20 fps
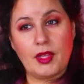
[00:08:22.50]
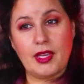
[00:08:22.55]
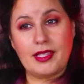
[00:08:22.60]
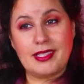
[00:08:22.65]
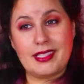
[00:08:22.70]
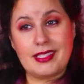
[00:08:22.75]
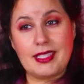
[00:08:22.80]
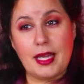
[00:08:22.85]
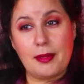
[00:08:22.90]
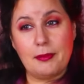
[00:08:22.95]

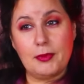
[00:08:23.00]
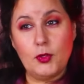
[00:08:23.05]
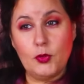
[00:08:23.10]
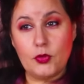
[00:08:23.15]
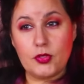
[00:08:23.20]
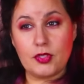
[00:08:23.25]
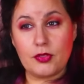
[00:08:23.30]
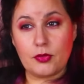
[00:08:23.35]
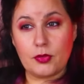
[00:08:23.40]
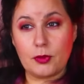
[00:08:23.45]
Is his name
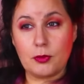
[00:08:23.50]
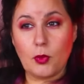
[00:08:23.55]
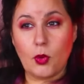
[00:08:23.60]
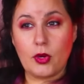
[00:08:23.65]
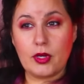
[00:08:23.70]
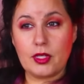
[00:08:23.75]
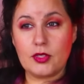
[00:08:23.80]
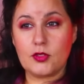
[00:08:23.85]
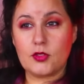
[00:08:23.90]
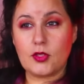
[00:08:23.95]
Lucifer
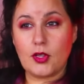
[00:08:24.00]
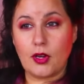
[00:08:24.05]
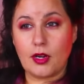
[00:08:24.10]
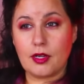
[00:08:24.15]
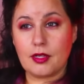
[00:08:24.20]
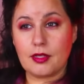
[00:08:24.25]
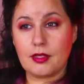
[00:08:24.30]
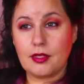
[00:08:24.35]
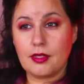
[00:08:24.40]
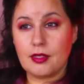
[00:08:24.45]

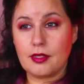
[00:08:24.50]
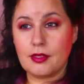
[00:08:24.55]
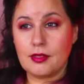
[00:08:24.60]
Morningstar?